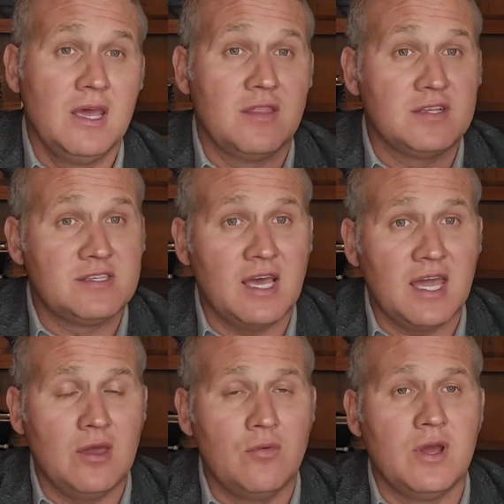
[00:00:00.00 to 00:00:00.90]
The
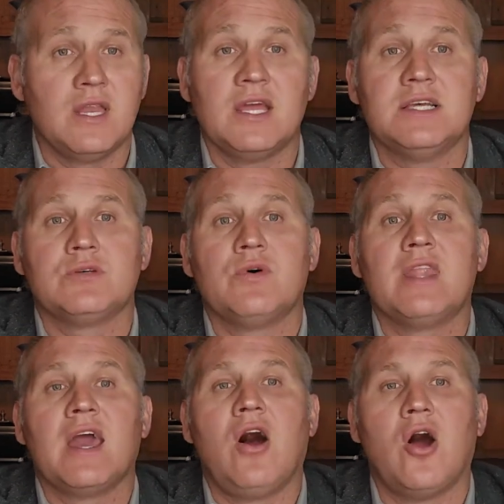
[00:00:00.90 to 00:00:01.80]
second one is when
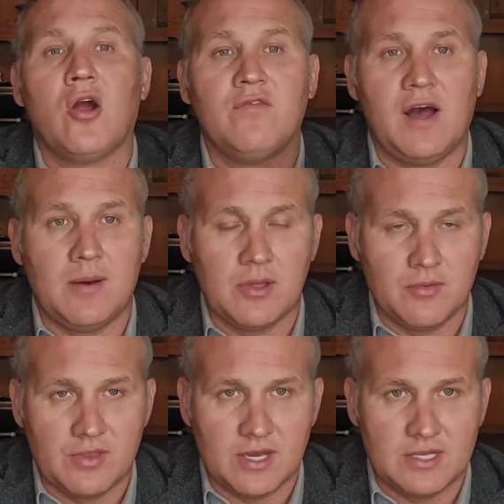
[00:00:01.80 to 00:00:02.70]
they are vibing
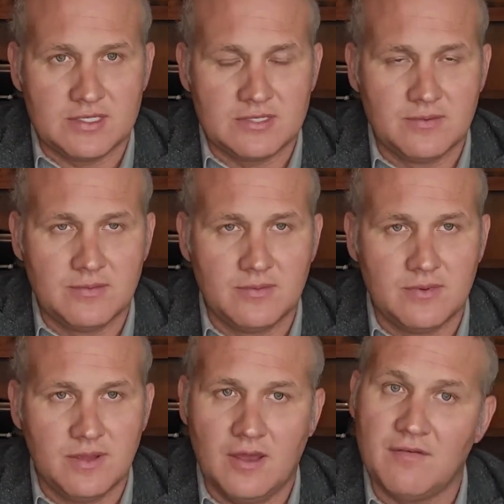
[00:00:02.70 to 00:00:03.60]
with us.
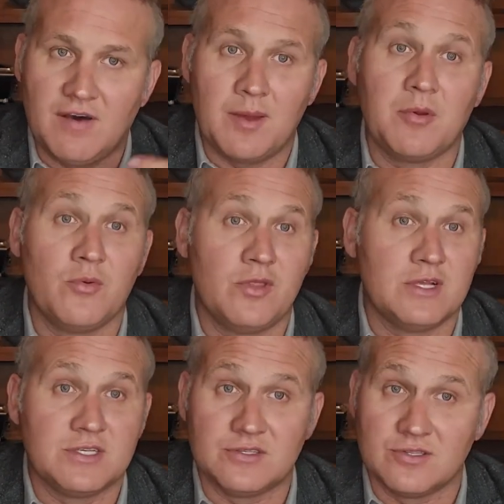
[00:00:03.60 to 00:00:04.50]
Vibing with us